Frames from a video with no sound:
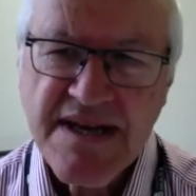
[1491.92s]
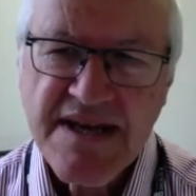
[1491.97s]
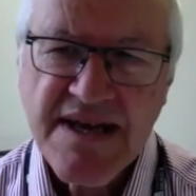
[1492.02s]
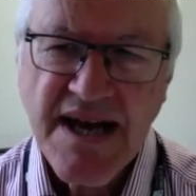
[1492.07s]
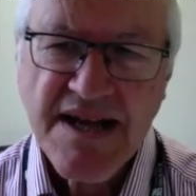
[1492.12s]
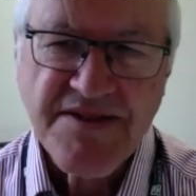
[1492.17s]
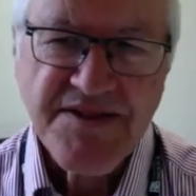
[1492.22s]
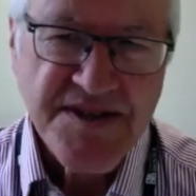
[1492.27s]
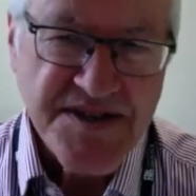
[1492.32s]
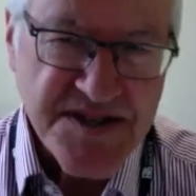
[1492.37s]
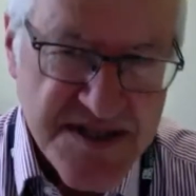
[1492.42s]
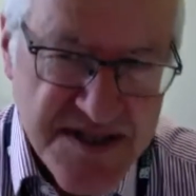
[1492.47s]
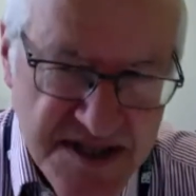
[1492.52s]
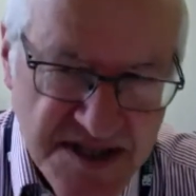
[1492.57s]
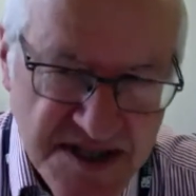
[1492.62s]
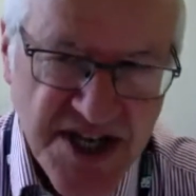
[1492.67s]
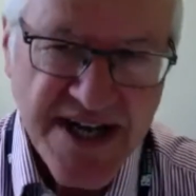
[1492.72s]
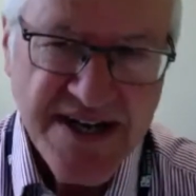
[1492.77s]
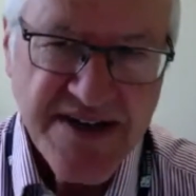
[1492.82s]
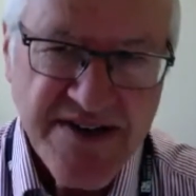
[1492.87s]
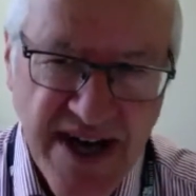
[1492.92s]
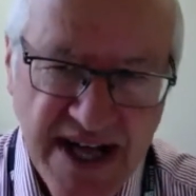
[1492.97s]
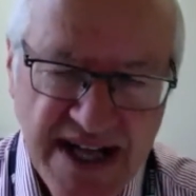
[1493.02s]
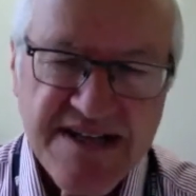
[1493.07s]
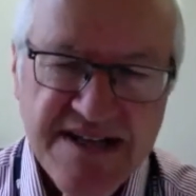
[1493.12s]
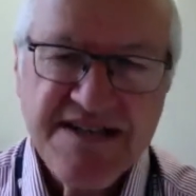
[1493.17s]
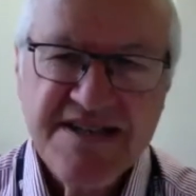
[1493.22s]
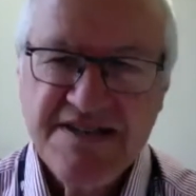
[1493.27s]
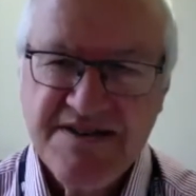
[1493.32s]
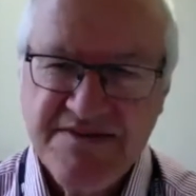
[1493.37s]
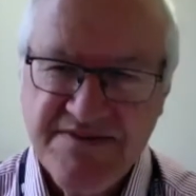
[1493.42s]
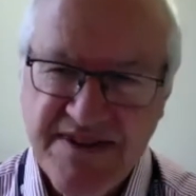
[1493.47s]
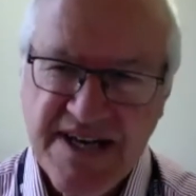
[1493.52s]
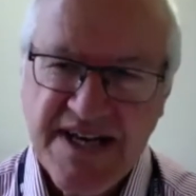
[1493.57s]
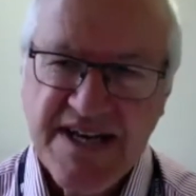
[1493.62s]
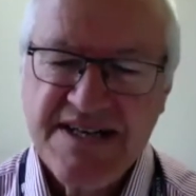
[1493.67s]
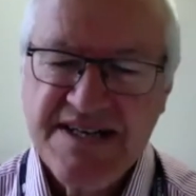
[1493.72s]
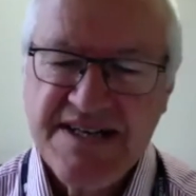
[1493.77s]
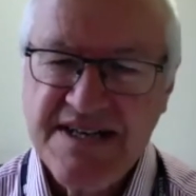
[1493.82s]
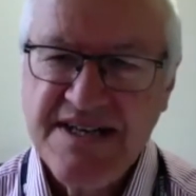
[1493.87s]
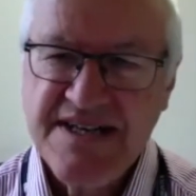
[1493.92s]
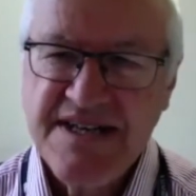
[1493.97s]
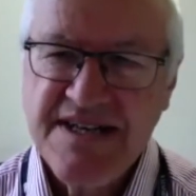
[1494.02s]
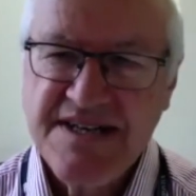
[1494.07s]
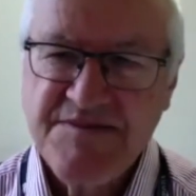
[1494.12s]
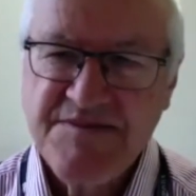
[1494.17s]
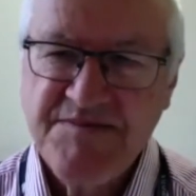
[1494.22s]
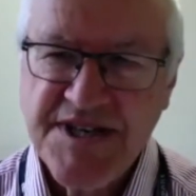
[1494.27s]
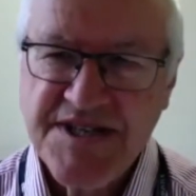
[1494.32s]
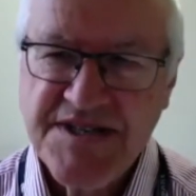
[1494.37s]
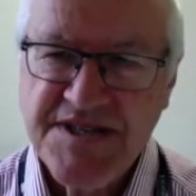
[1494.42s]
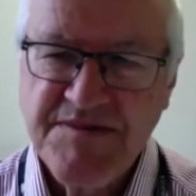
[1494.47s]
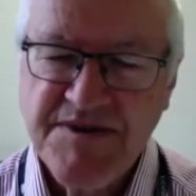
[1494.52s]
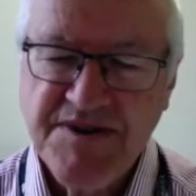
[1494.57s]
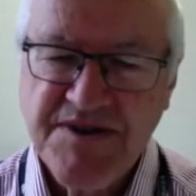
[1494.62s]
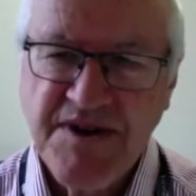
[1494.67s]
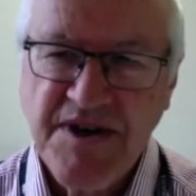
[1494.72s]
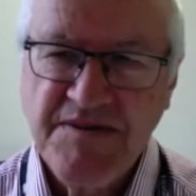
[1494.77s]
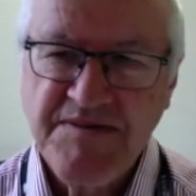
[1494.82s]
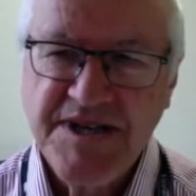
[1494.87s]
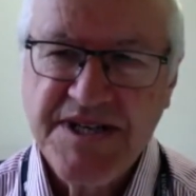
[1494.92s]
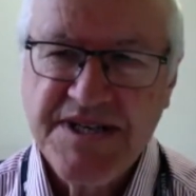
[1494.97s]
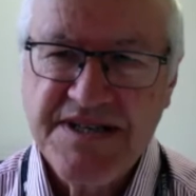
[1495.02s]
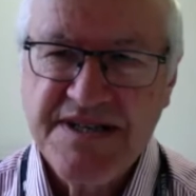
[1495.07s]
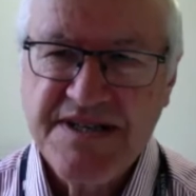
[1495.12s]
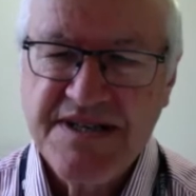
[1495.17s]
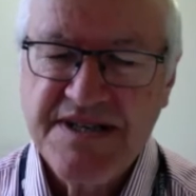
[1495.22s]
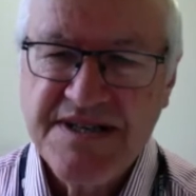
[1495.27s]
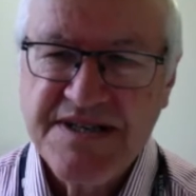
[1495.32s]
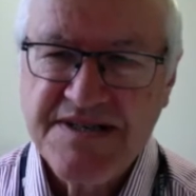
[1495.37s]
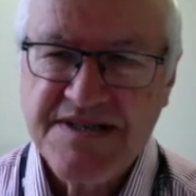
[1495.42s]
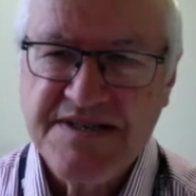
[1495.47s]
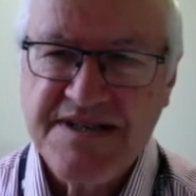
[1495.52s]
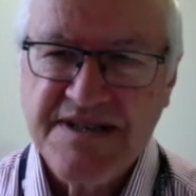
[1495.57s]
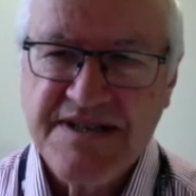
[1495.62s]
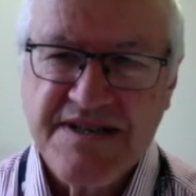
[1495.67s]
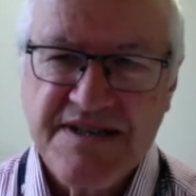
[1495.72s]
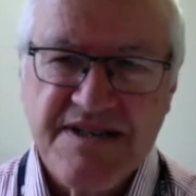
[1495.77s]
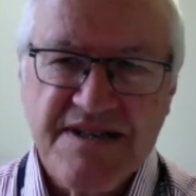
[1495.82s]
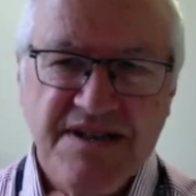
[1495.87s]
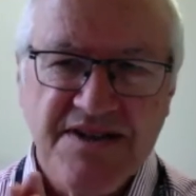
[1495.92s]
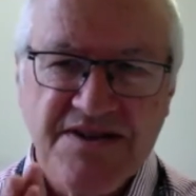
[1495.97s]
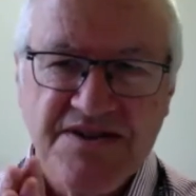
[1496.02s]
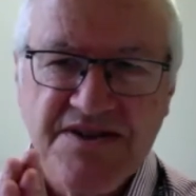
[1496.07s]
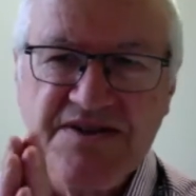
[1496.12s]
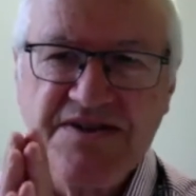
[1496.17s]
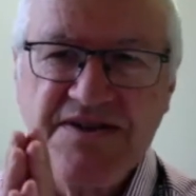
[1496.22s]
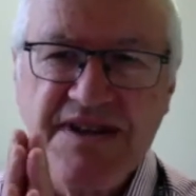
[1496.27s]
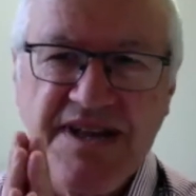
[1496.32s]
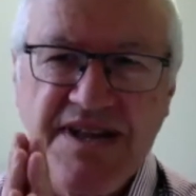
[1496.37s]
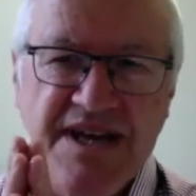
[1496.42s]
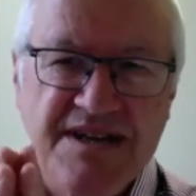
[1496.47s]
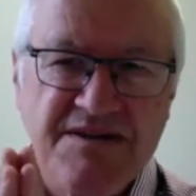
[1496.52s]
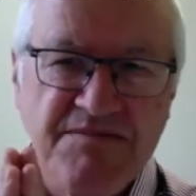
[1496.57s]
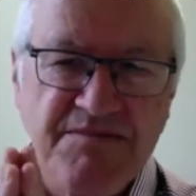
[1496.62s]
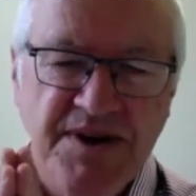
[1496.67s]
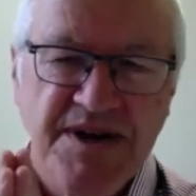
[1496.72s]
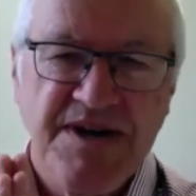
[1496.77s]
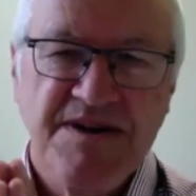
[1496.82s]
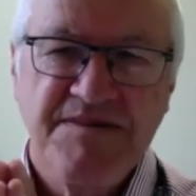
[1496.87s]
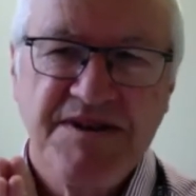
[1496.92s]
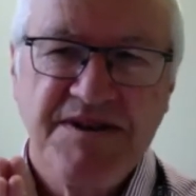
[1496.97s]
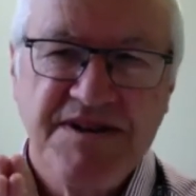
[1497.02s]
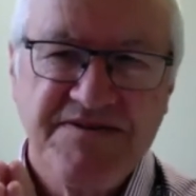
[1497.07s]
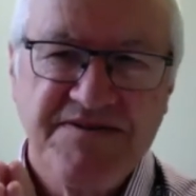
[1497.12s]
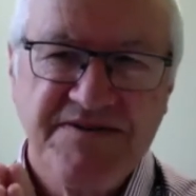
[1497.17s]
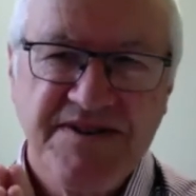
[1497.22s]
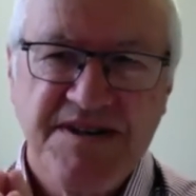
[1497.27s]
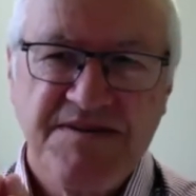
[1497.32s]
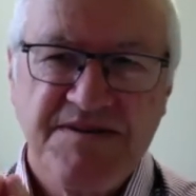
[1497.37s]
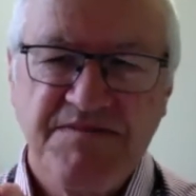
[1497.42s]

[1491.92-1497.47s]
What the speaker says: And the generality of that, as Massimo commented, is that not only the end Permian event,